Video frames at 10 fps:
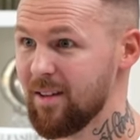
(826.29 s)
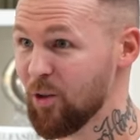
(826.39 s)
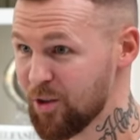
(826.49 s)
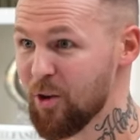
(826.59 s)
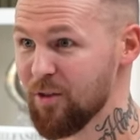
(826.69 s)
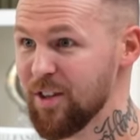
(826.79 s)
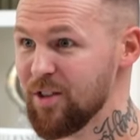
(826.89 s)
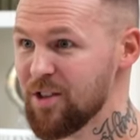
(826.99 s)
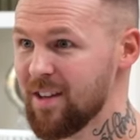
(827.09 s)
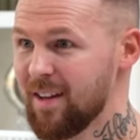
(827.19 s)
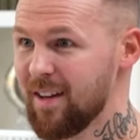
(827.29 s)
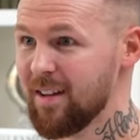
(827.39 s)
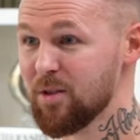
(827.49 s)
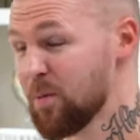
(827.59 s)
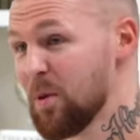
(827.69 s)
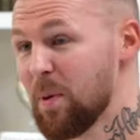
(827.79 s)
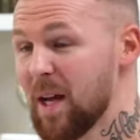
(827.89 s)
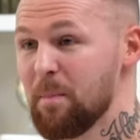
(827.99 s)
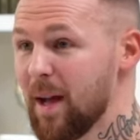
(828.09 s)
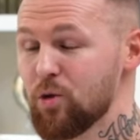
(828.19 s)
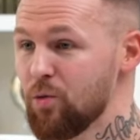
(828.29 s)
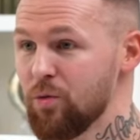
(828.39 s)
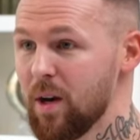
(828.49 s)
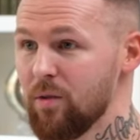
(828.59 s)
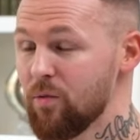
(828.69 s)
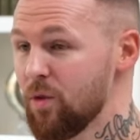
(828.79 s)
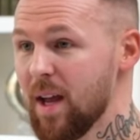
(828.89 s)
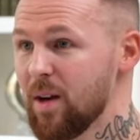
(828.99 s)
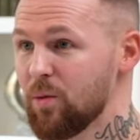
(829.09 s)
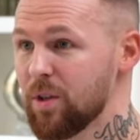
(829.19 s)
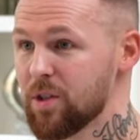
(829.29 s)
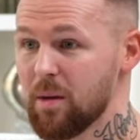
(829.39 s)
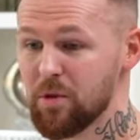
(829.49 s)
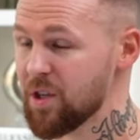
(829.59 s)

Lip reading: on the orange. So we were playing petrol roulette all the time,